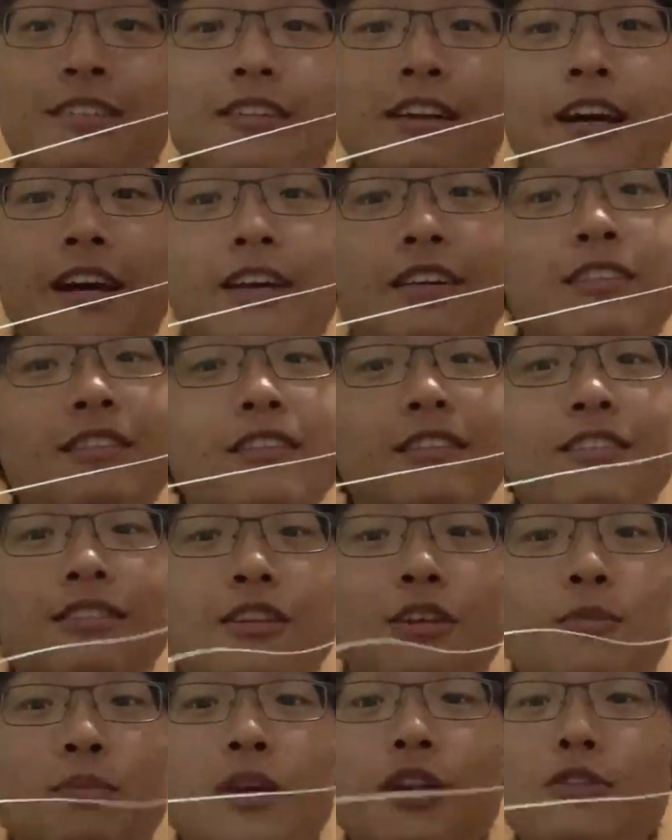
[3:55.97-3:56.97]
and
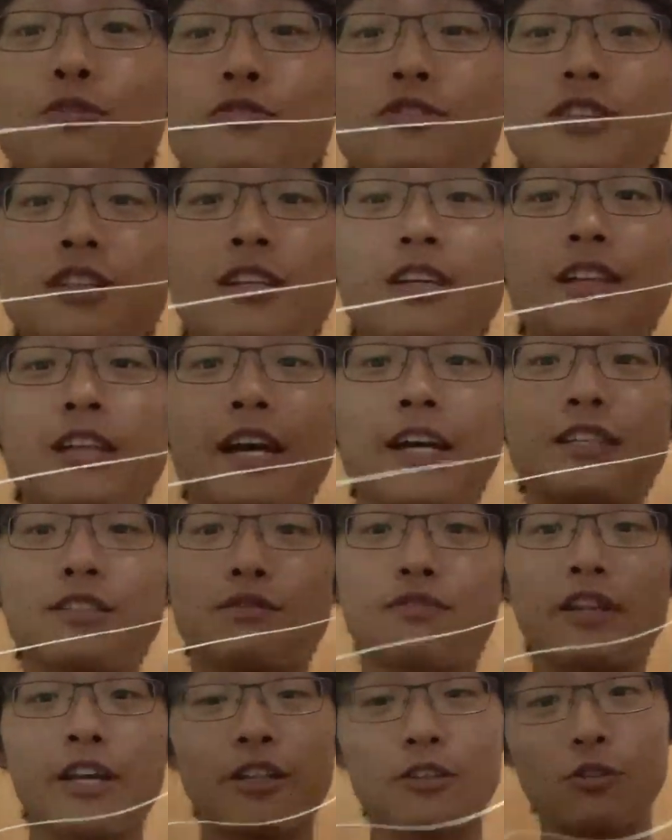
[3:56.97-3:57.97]
the bait usually lies
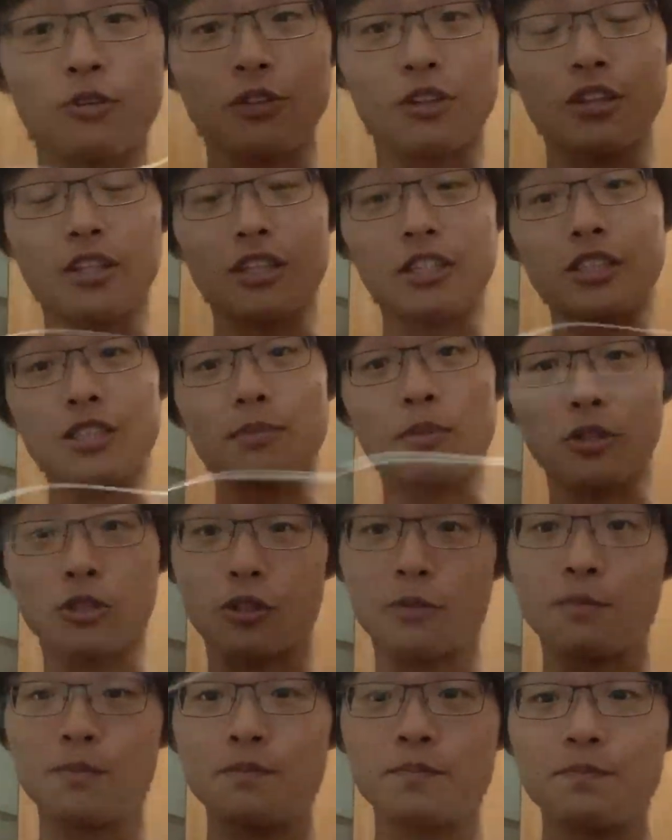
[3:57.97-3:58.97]
flat on the
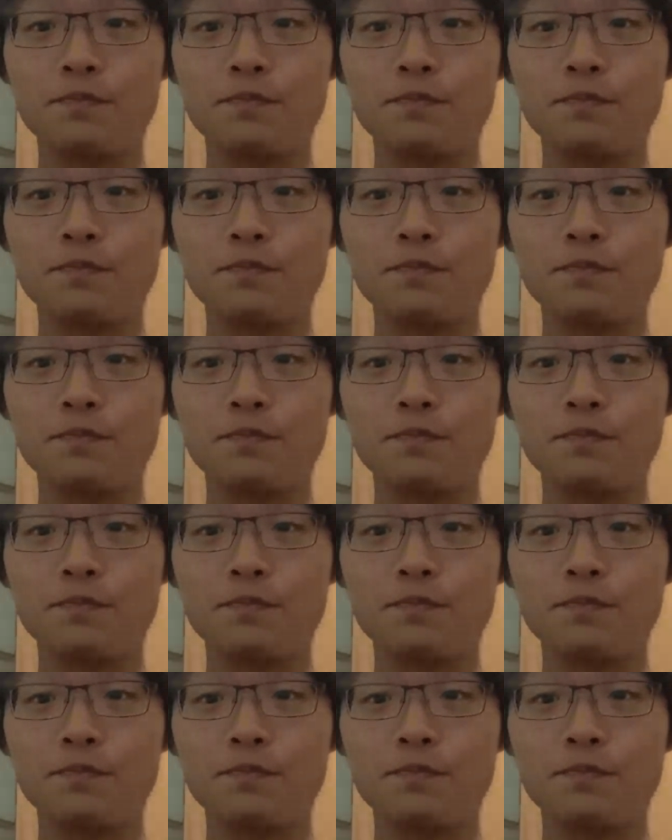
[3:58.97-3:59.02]
bottom.